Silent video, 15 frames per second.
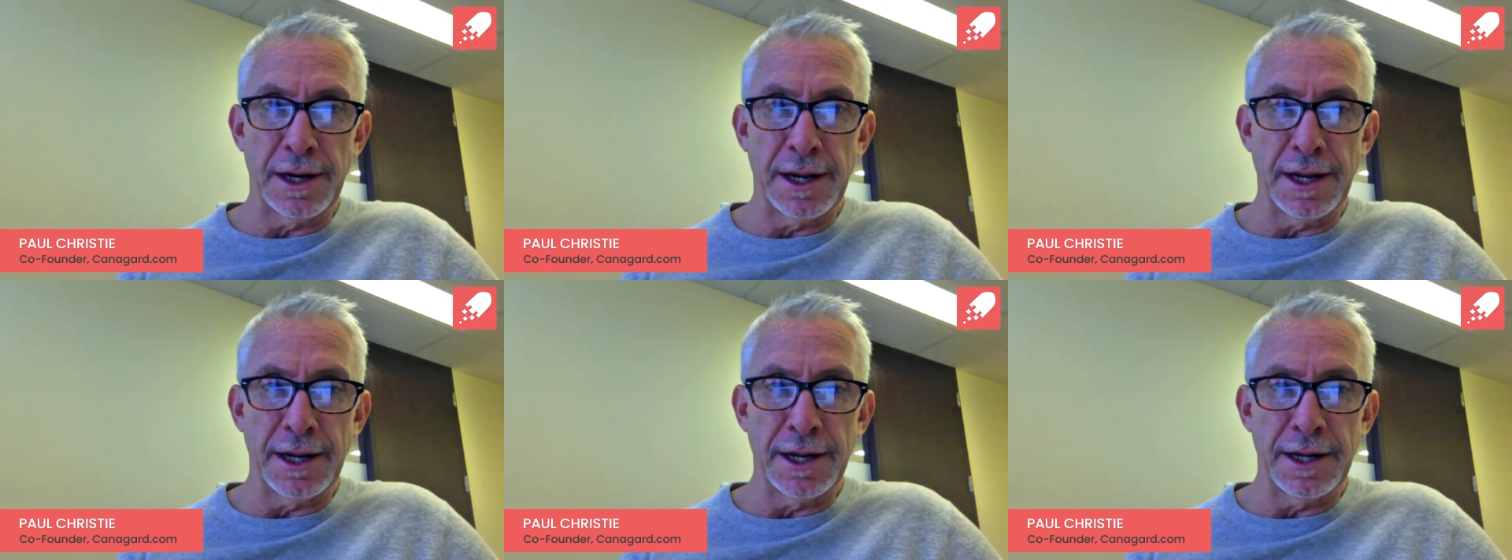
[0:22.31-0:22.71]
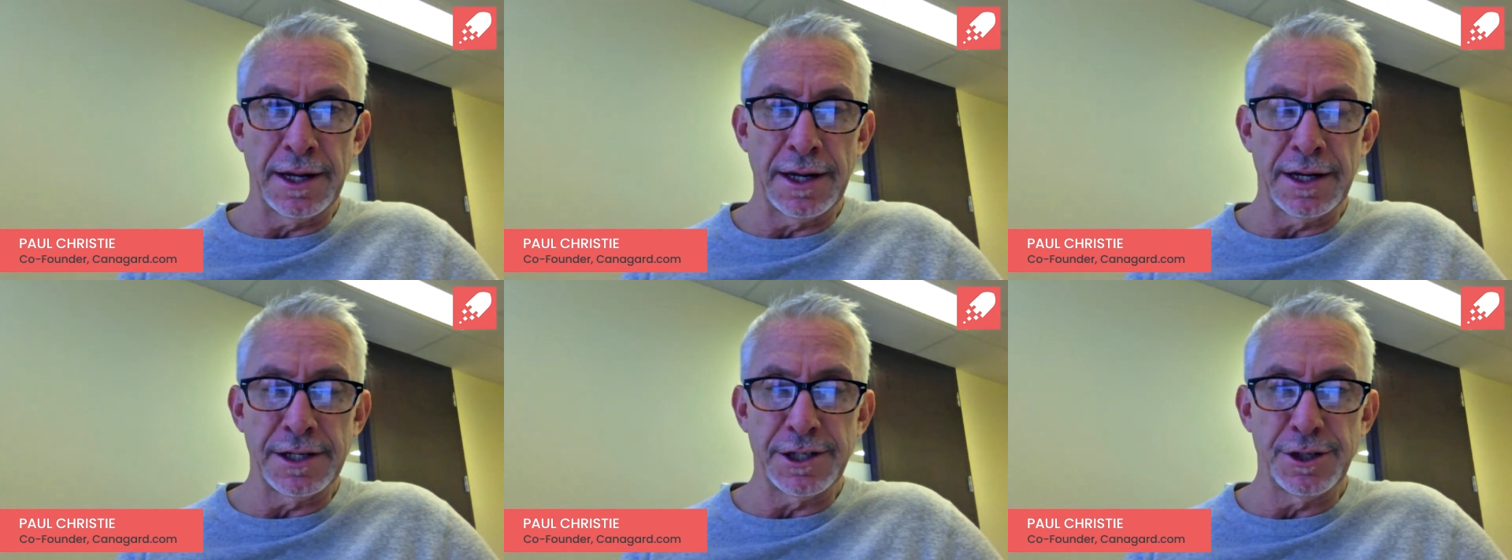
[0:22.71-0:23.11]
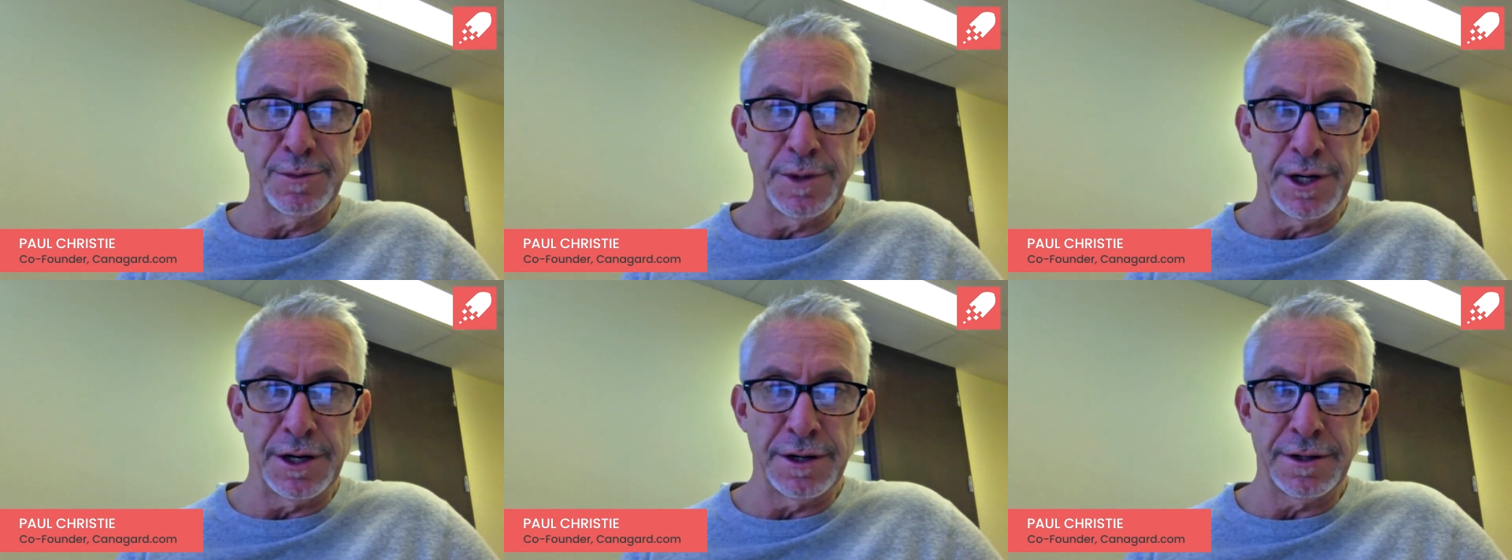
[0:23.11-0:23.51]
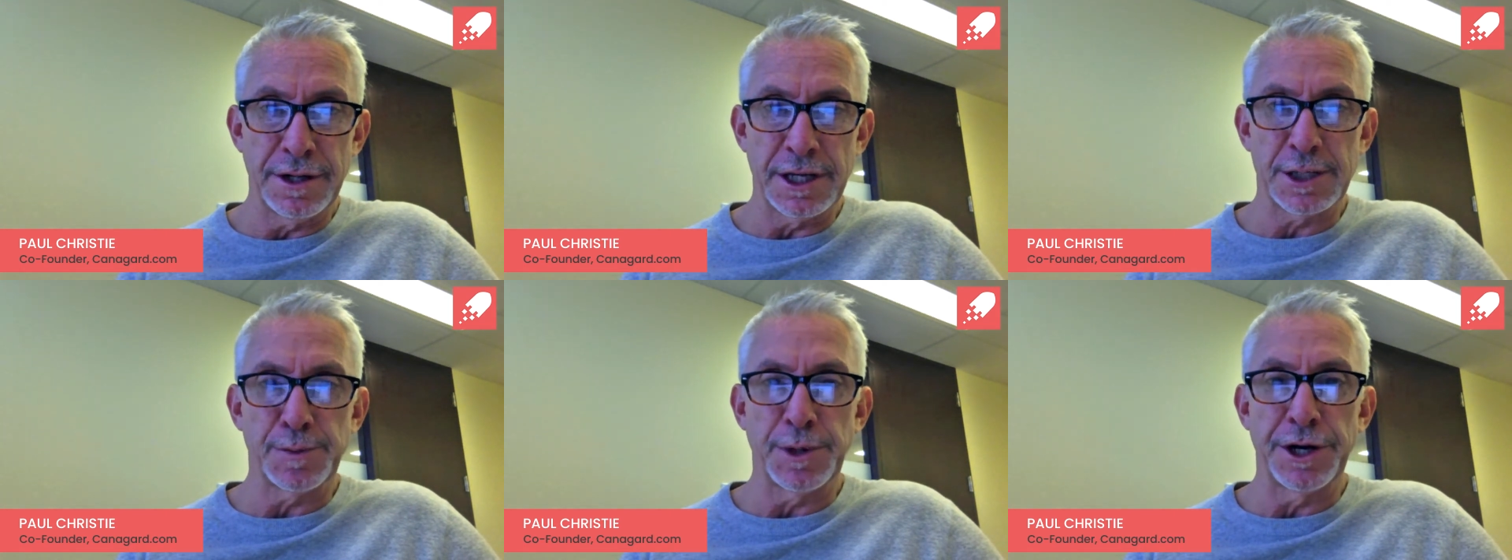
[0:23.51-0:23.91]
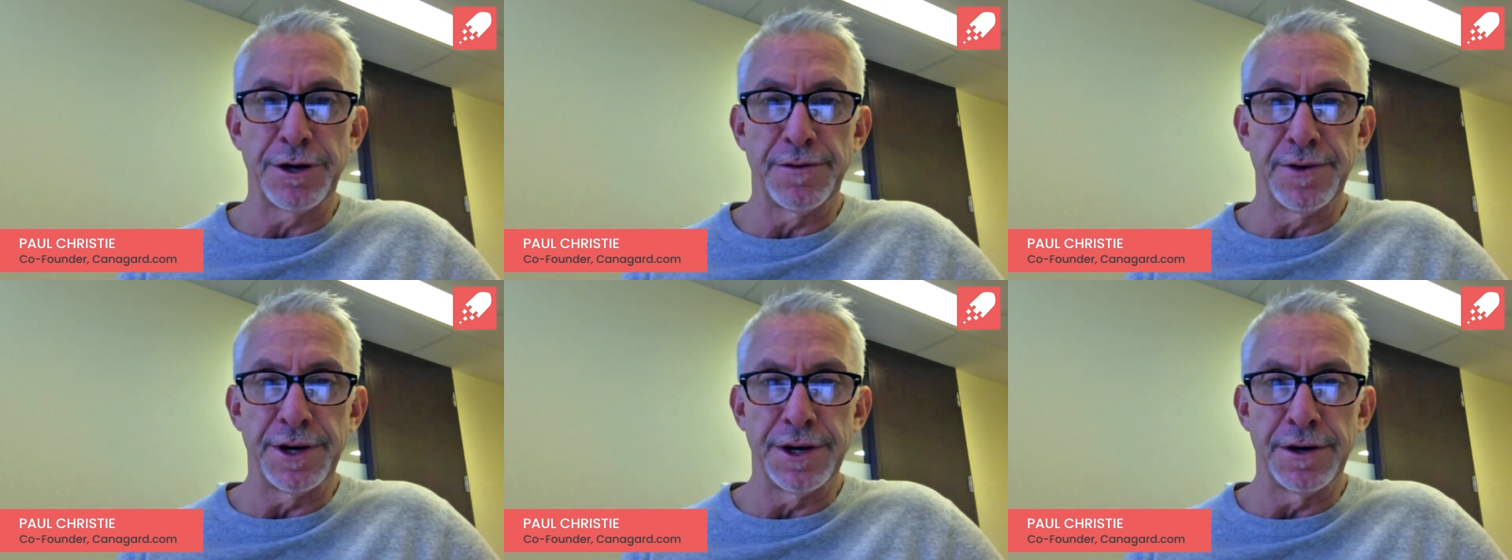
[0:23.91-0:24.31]
a 2-minute
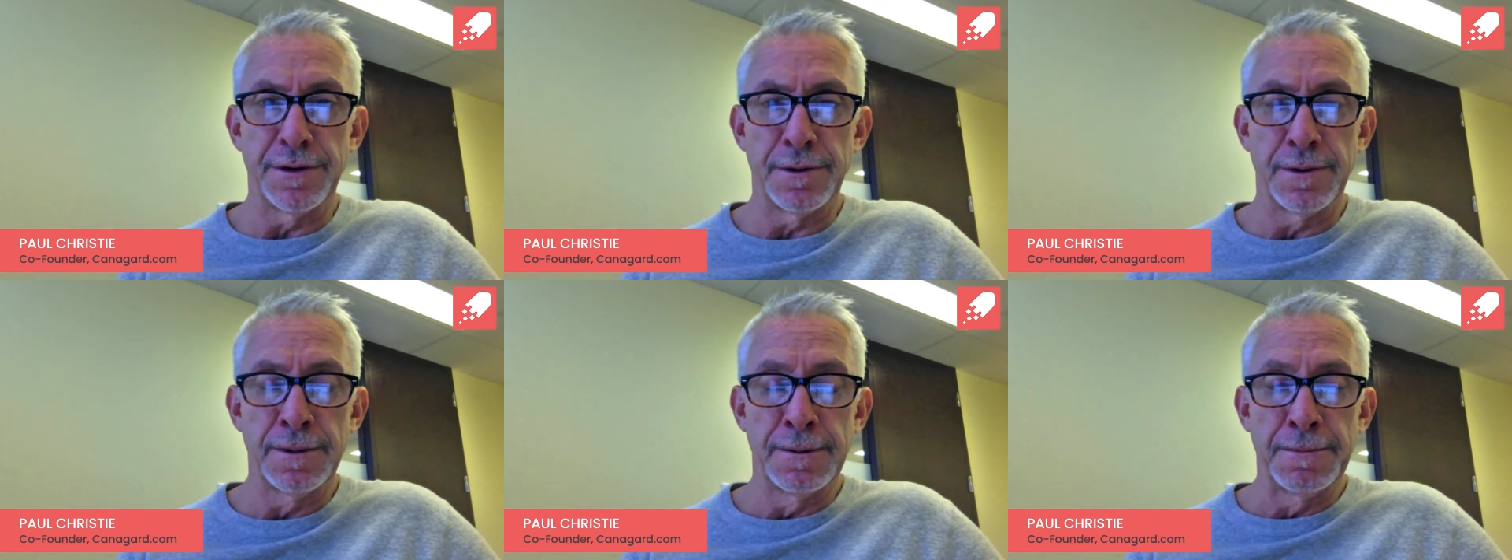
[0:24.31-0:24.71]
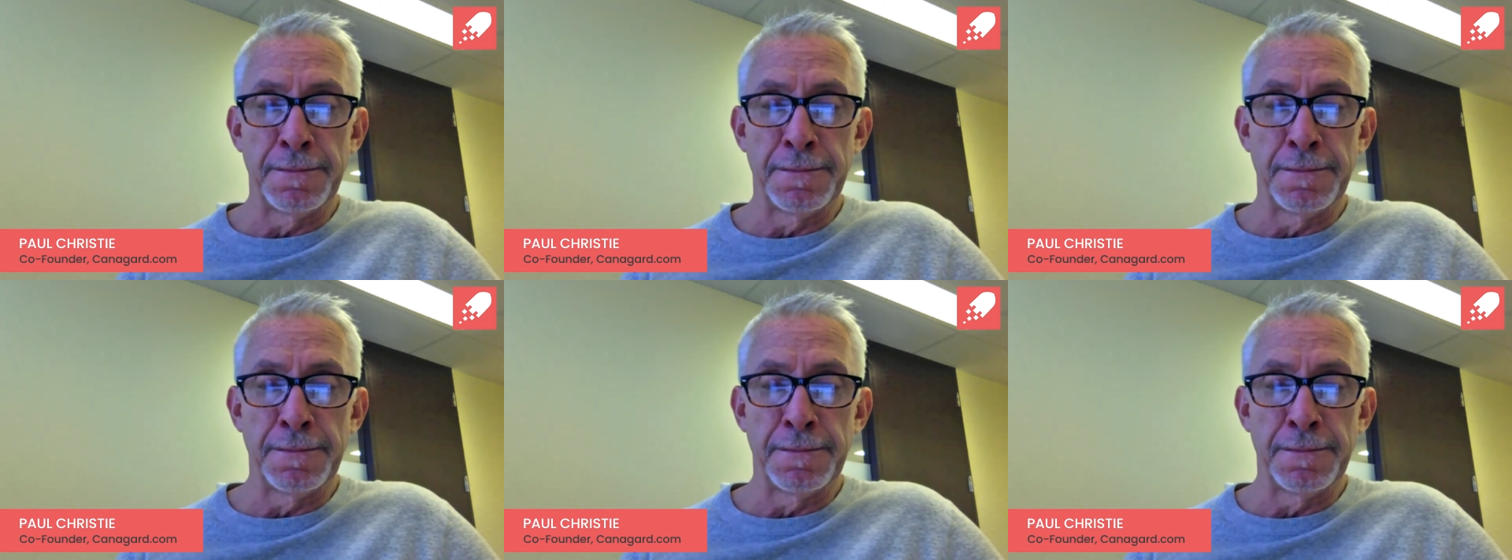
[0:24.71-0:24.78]
explainer video